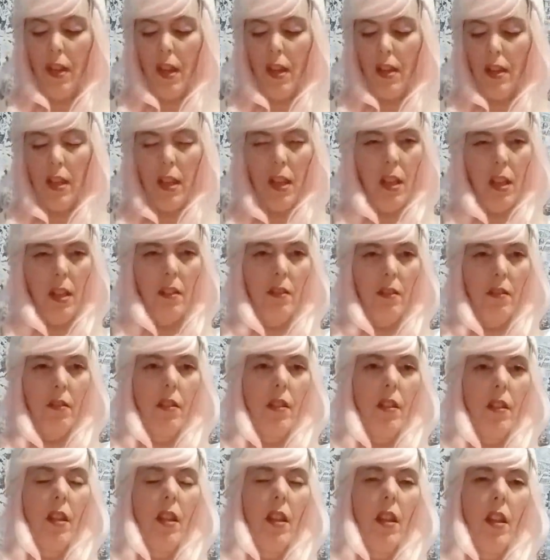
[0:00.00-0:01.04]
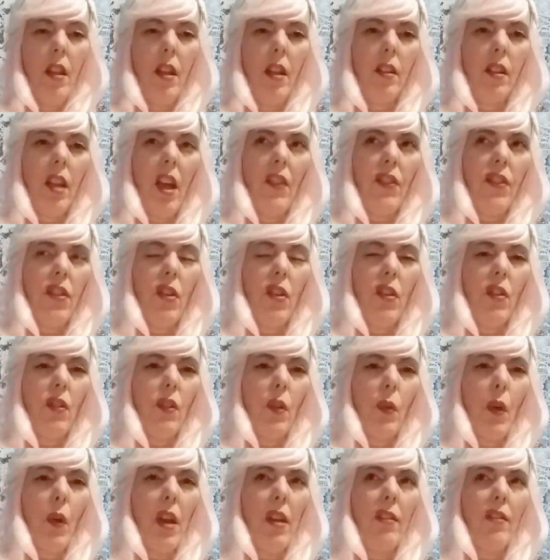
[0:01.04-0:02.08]
that he loves you
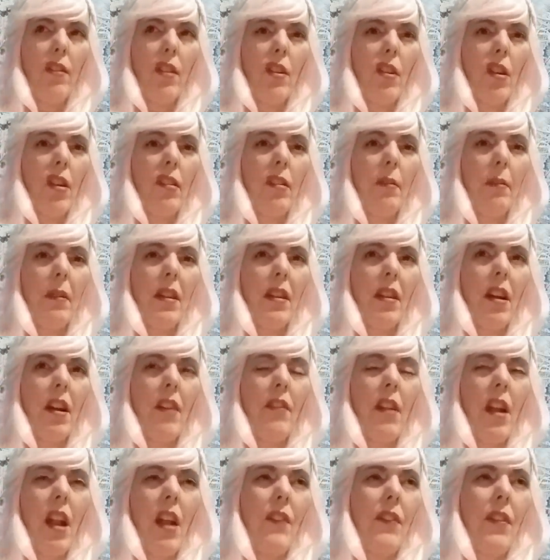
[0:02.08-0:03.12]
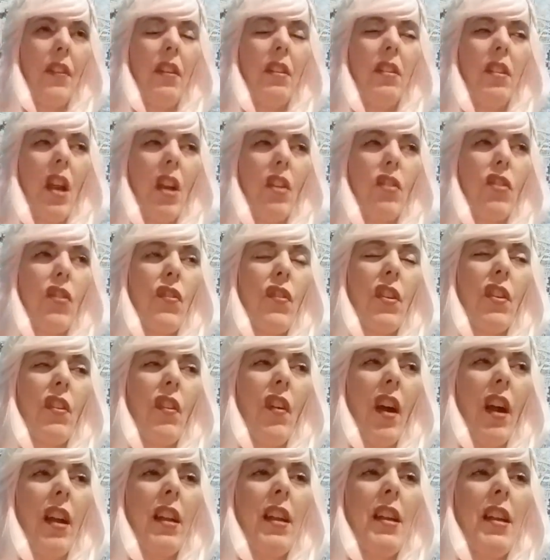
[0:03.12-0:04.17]
the way you deserve to be loved, and I feel he takes you for
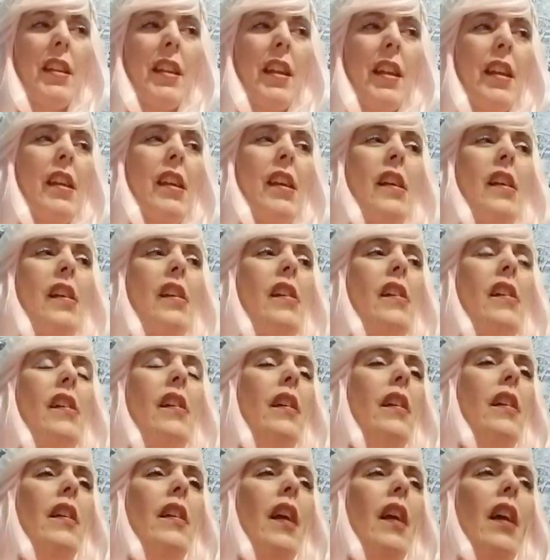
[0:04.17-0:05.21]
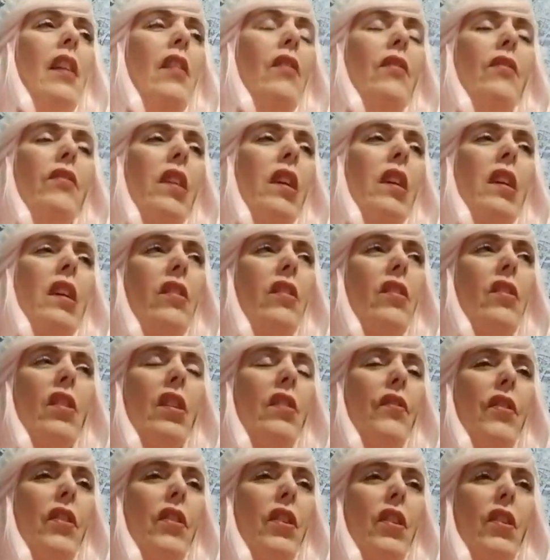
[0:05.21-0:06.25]
granted. And I don't think he's
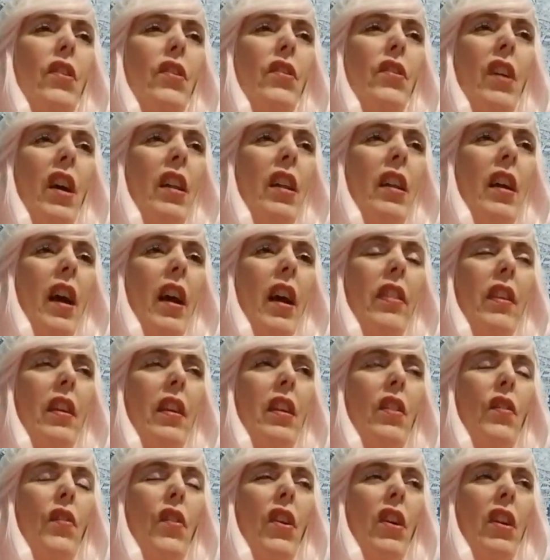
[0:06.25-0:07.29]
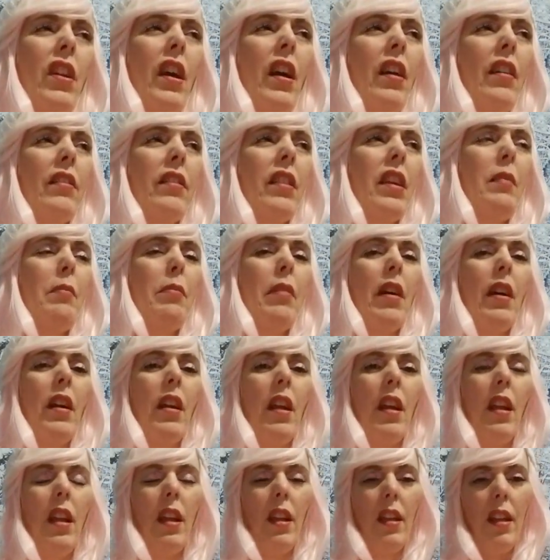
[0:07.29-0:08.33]
good for you, and I think it's very unhealthy, but
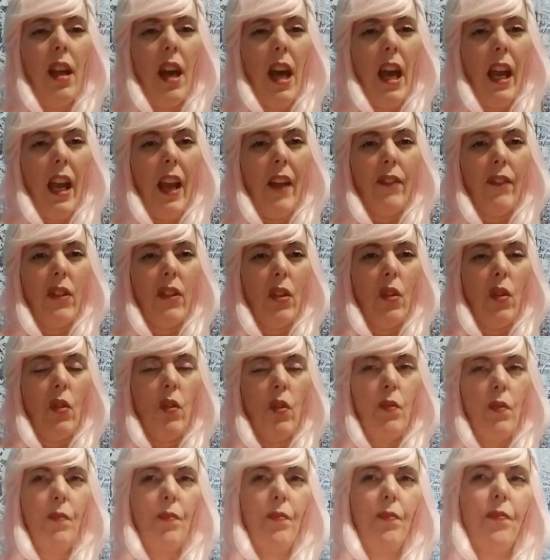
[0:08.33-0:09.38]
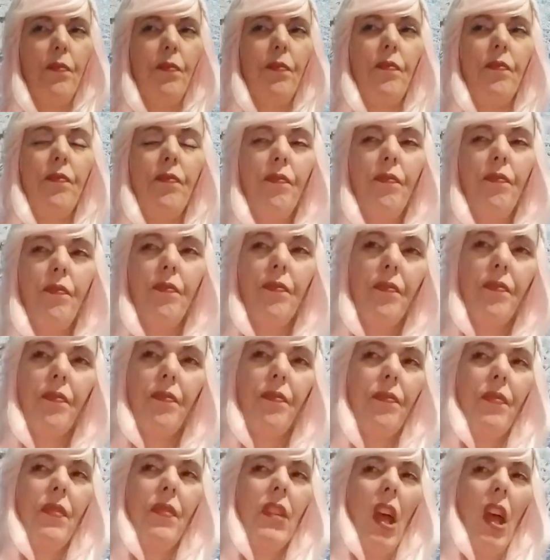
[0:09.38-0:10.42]
I have to
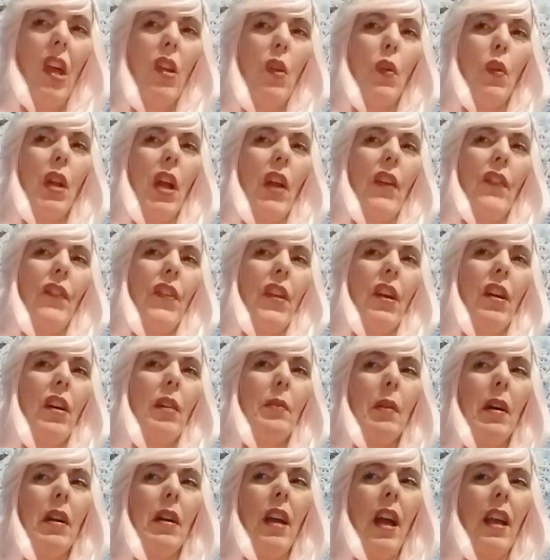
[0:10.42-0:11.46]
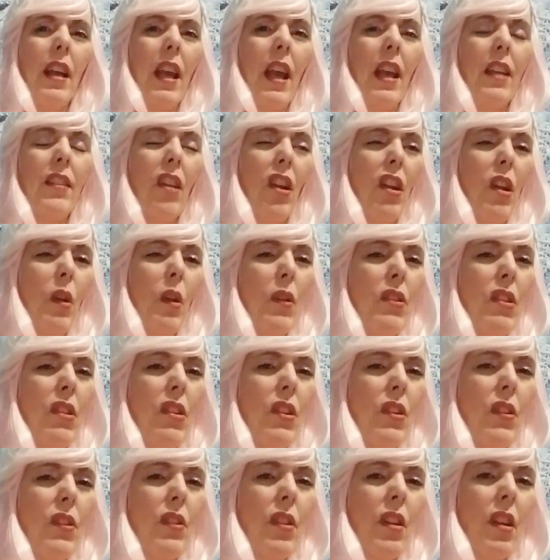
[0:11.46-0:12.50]
tell you what I feel, but I can't tell you what to
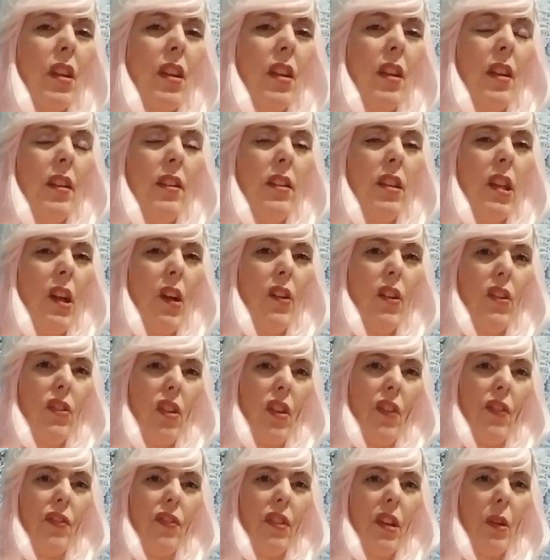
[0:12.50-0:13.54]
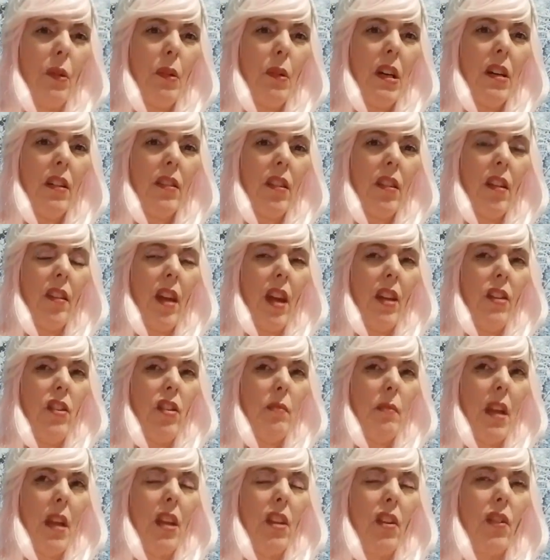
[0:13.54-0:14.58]
do, because you have free will and all that, and you
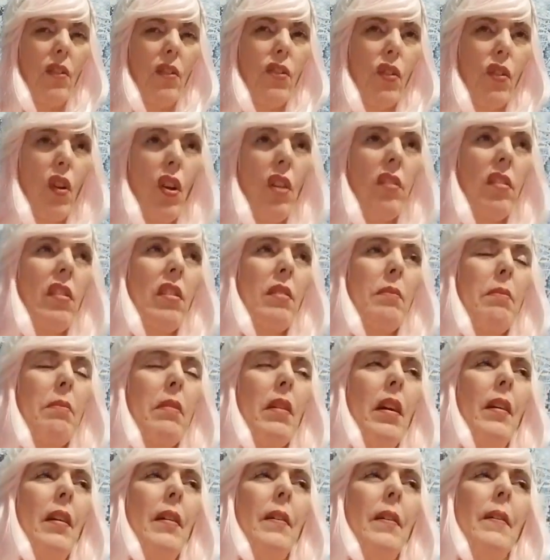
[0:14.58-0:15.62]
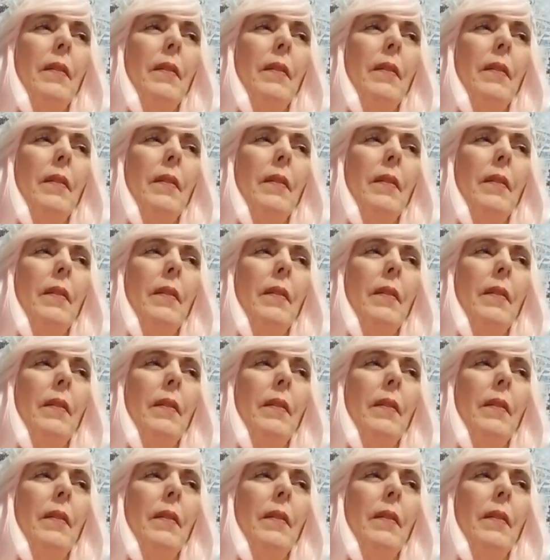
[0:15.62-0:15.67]
make your own choices, but,